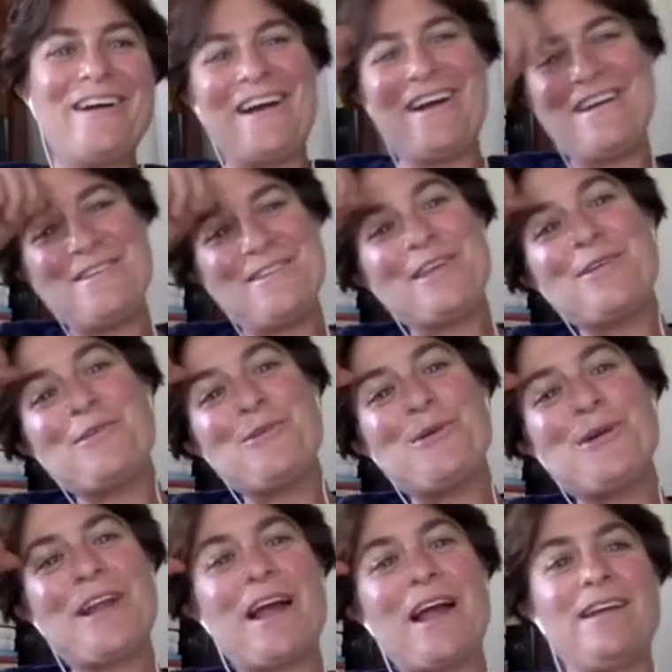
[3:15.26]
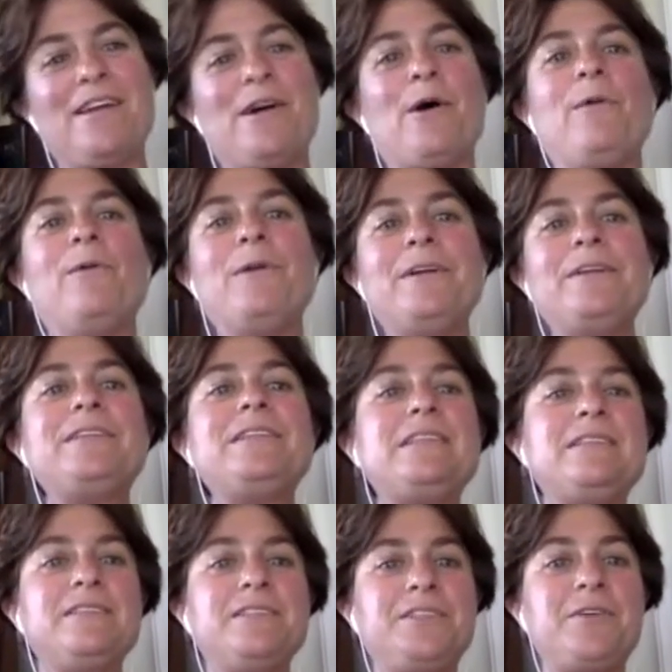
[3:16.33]
I know. What do
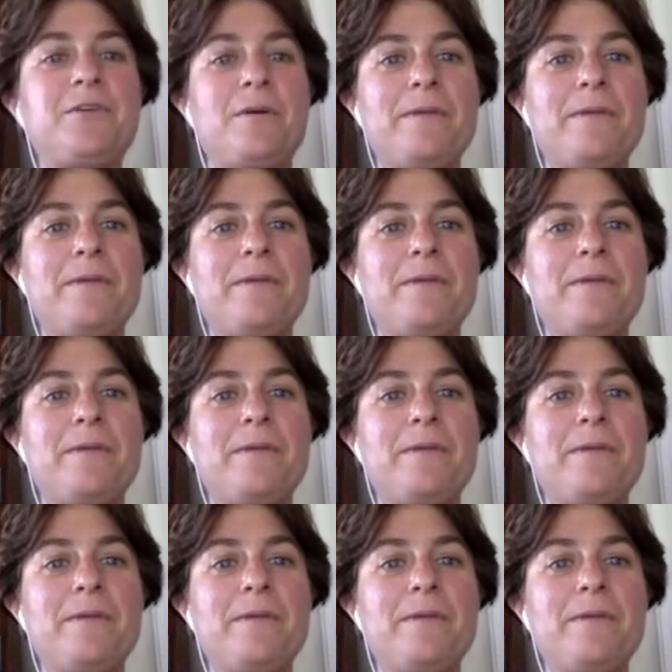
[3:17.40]
leaders do?